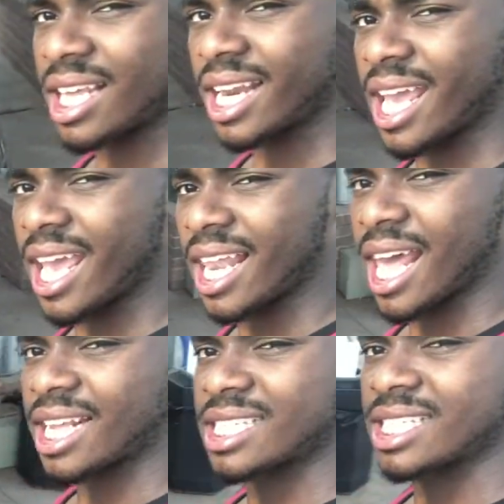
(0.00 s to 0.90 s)
the
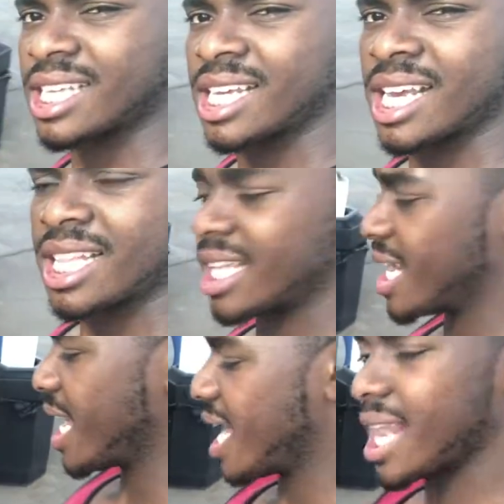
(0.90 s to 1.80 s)
headlights. Love
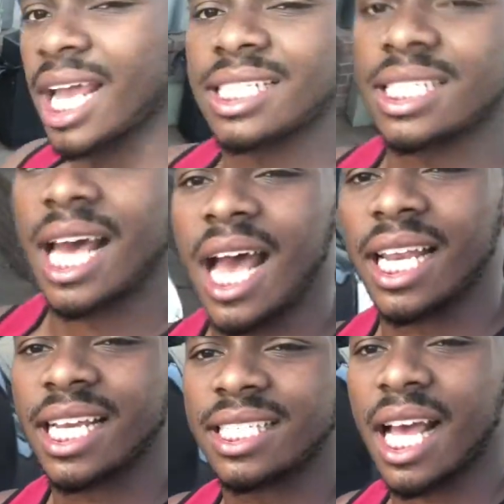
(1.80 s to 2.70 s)
the headlights in the
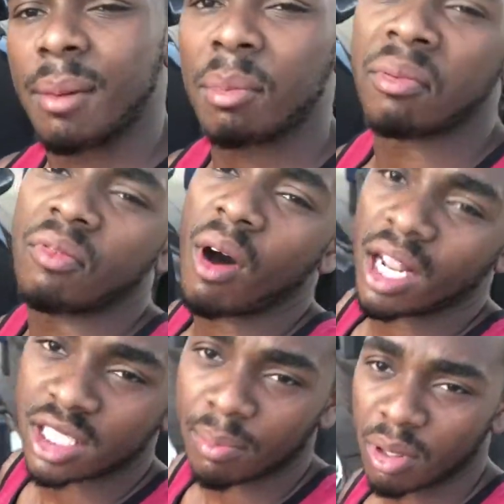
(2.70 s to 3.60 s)
Hyundai sign. But before
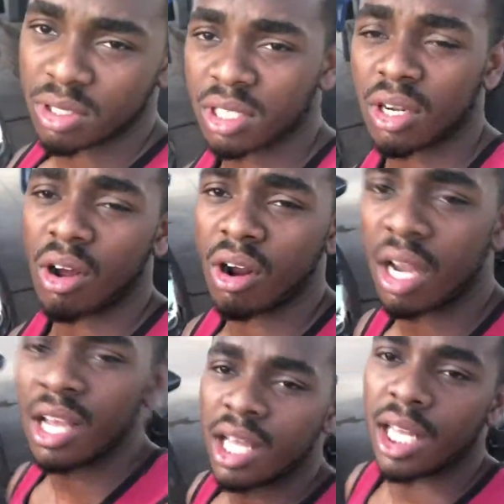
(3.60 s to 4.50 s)
I jump onto the car,
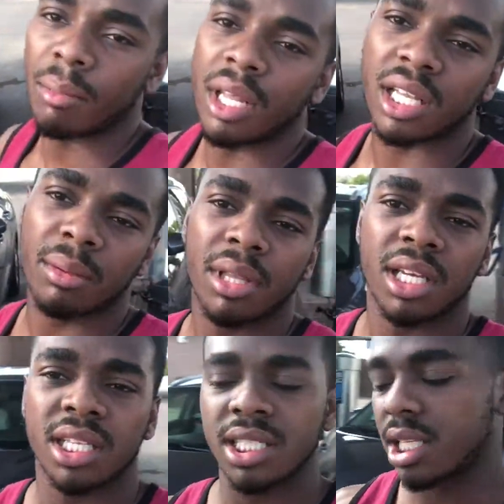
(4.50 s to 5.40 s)

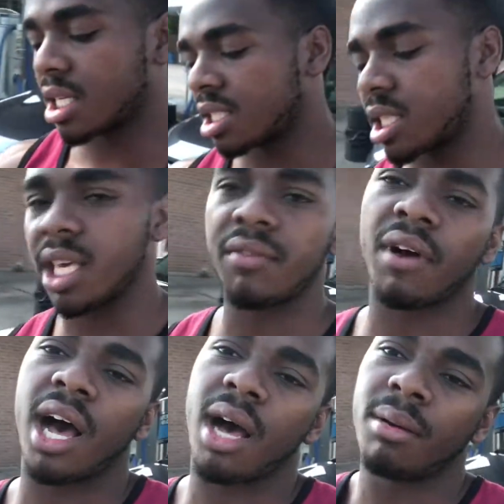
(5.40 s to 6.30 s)
let's look at this key
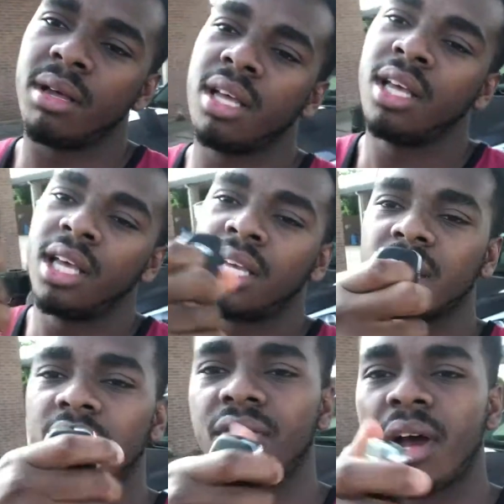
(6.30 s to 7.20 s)
fob.
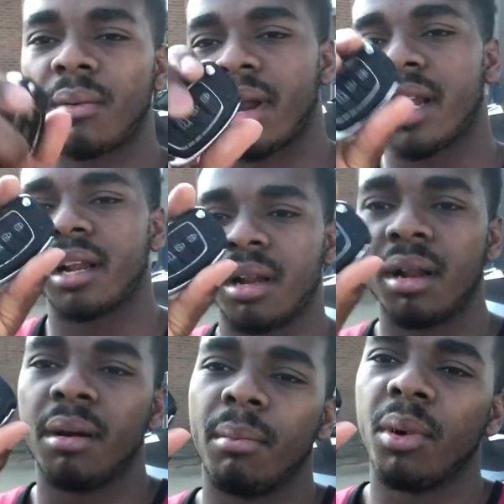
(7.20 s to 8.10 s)
Key fob right here.
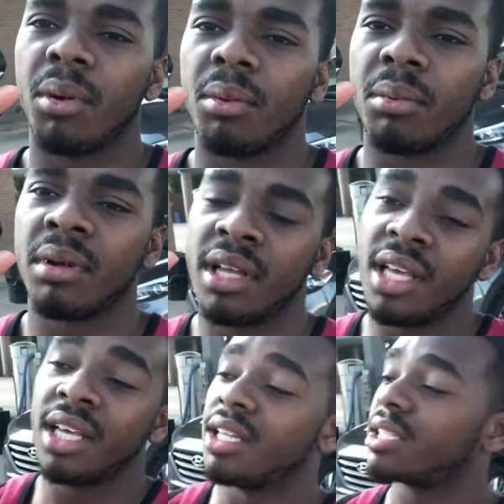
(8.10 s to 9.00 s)
Boom.
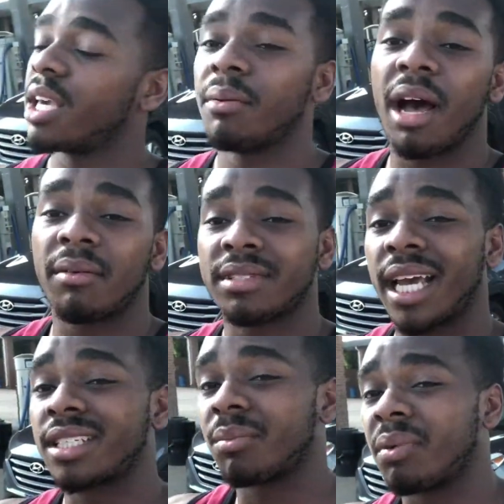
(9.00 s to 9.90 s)
This key fob is
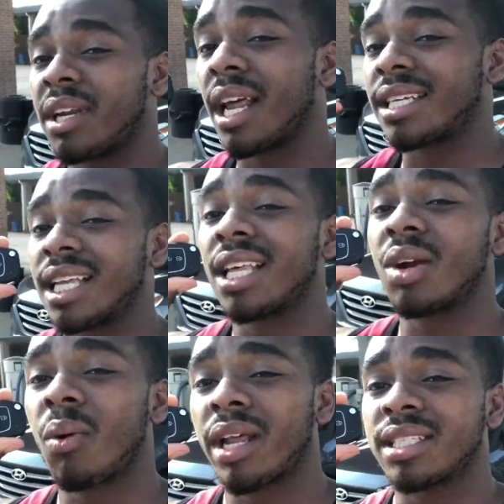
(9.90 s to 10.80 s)
actually pretty nice. I love
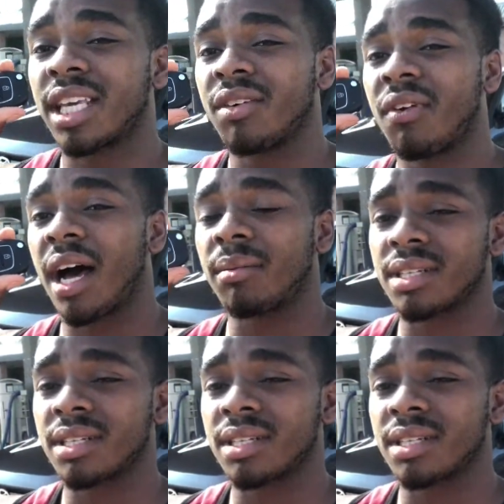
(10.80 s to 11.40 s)
the way this key fob